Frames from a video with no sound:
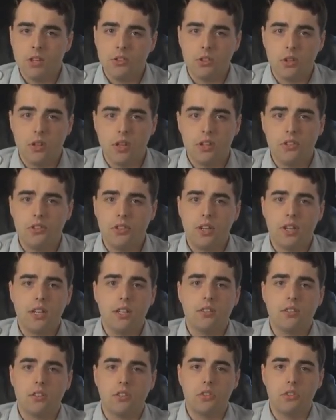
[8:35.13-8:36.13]
So this
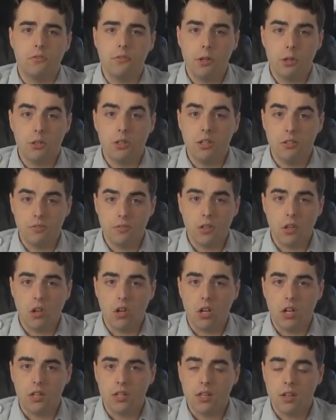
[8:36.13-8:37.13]
study is severely
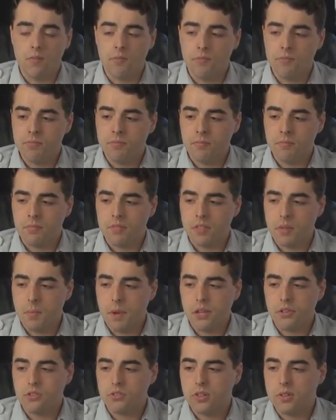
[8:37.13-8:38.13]
flawed. The
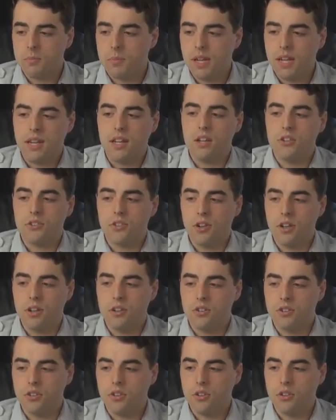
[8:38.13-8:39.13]
mainstream media should
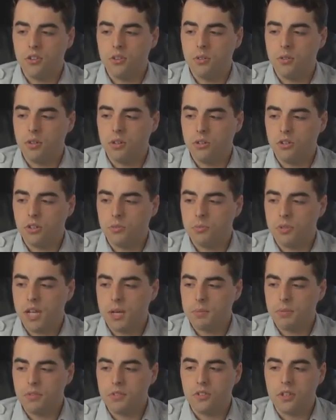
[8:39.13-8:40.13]
issue some
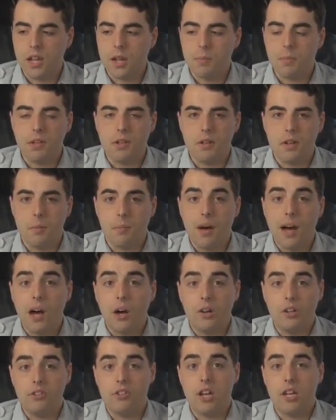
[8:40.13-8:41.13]
type of statement
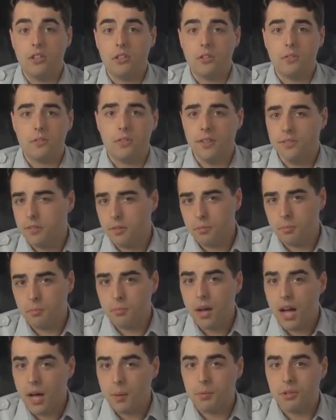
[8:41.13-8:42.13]
apologizing for even
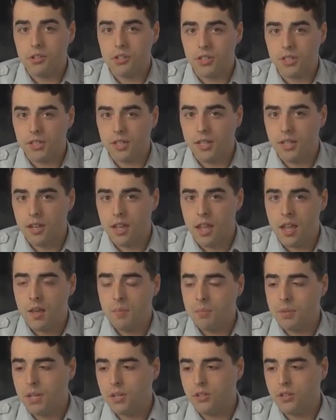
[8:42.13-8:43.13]
publishing it,
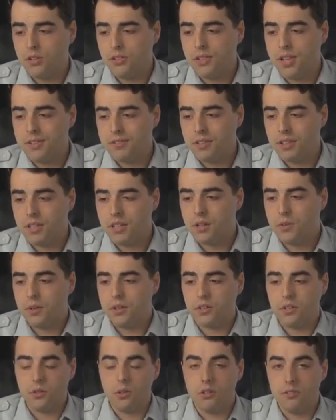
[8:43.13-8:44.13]
because it's definitely
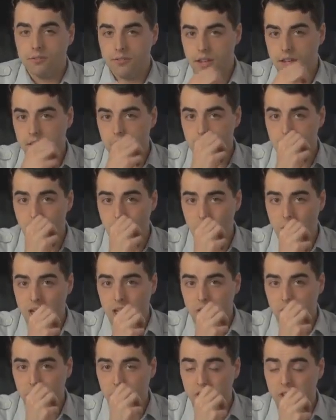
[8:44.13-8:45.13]
going to affect the
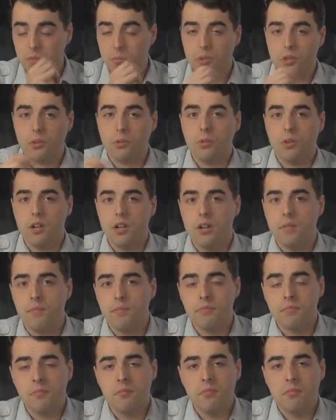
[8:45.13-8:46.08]
markets to some degree.